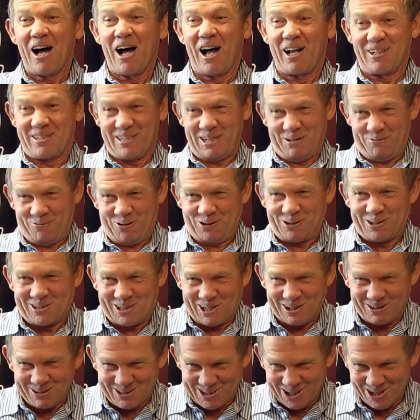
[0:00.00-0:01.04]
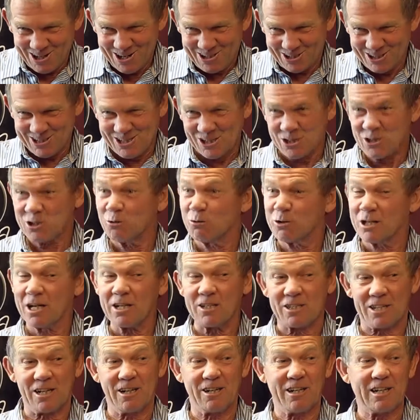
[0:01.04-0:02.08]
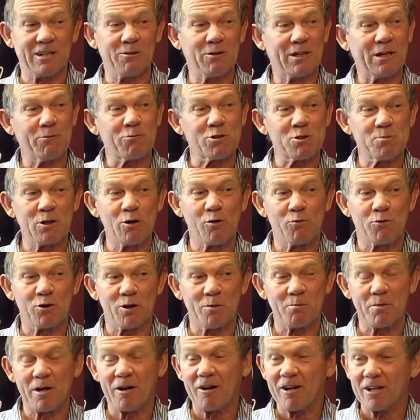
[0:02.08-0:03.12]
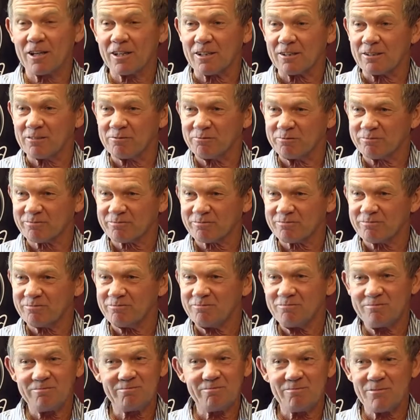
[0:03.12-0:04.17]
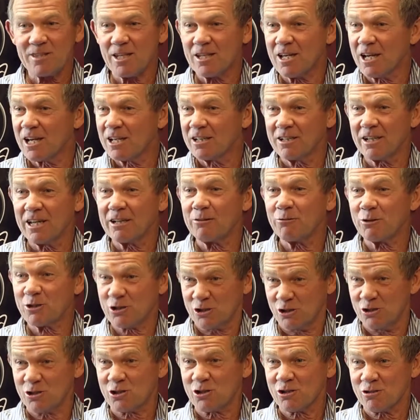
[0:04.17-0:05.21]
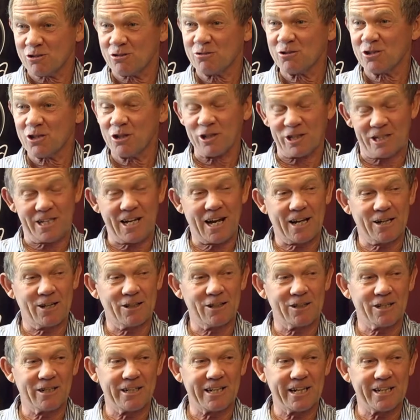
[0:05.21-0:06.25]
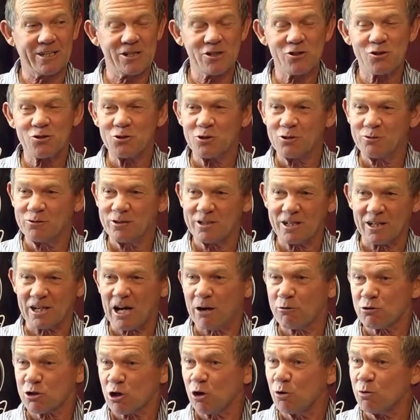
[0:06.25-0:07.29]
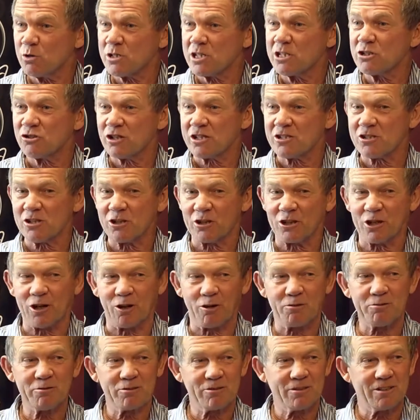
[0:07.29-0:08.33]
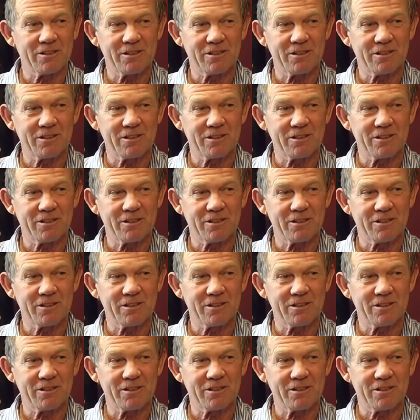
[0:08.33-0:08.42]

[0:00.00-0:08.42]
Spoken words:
I'll take voluntary redundancy. So with that there, anyway, that was me over to America. And anyway, just started caddying the ladies tour over there. I was always interested in golf.